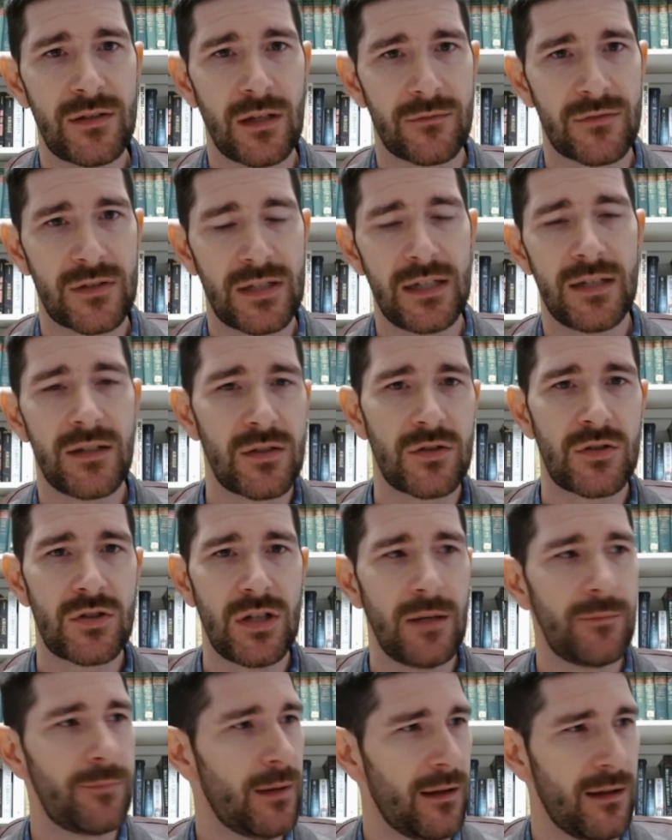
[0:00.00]
of
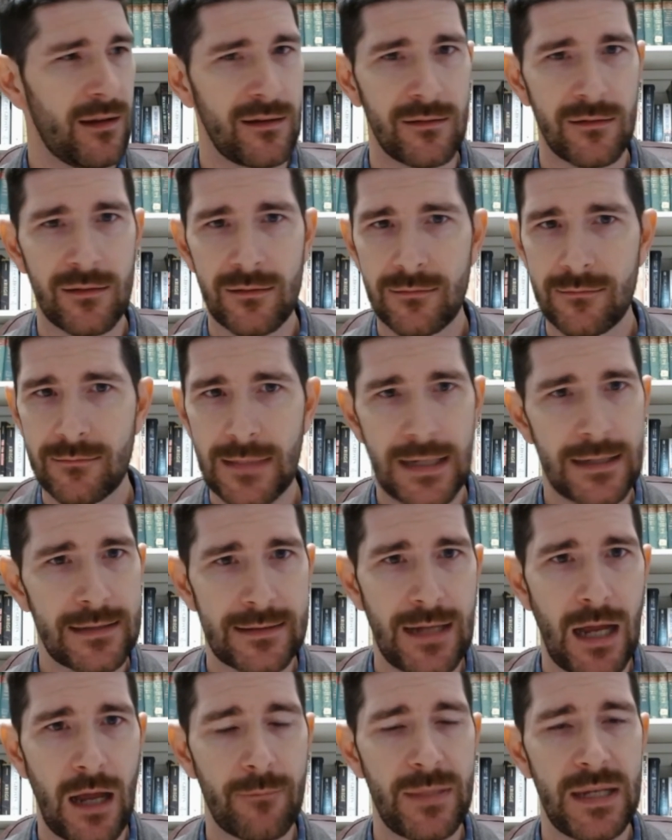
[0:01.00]
citizenship, and it's
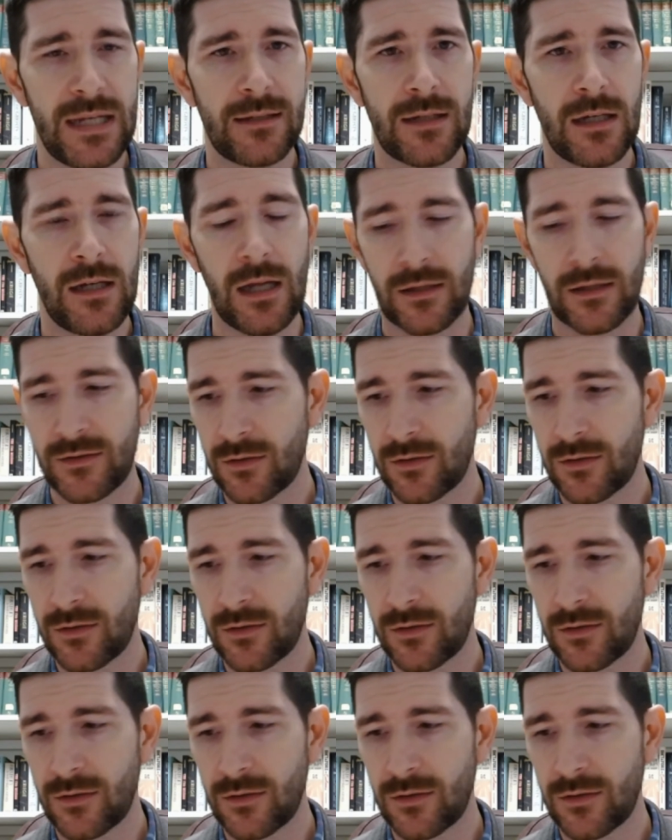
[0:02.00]
not being done.